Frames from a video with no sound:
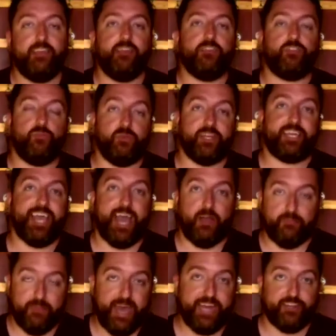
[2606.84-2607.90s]
to an
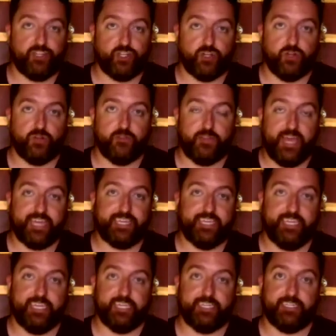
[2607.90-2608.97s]
account manager that
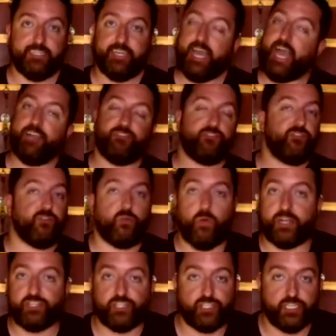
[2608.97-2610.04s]
can answer your
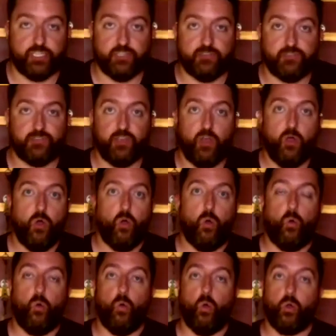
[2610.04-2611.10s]
questions
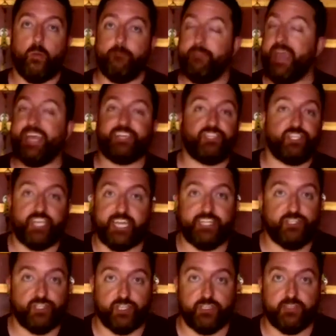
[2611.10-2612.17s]
or make
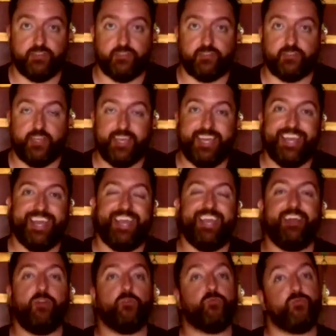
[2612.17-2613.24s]
changes
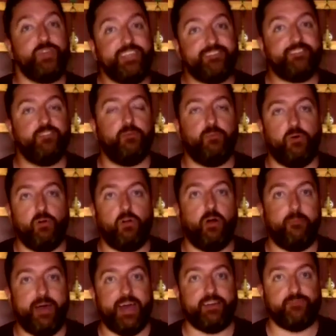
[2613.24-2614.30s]
in a reasonable
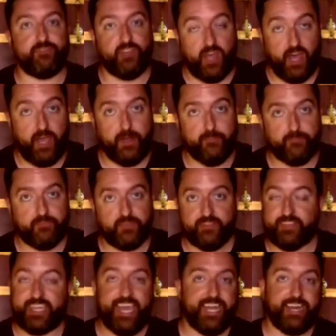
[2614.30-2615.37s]
amount of time. Because
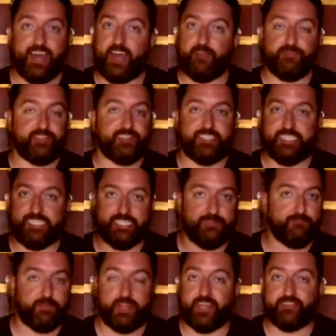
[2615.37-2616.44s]
again, I've seen
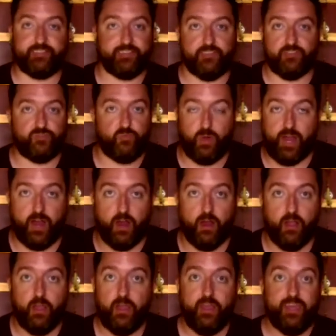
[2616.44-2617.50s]
places where
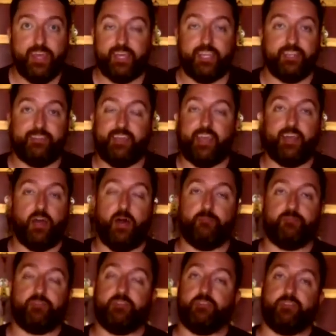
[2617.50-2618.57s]
it can take
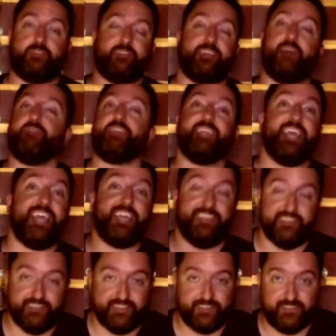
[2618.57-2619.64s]
up to 7
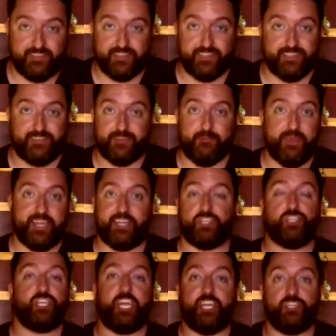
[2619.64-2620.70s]
days to make a
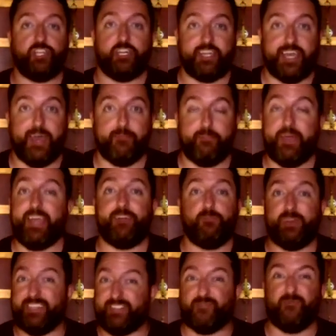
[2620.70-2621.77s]
change on a campaign when
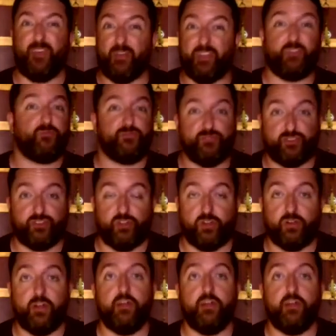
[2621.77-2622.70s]
it's very crucial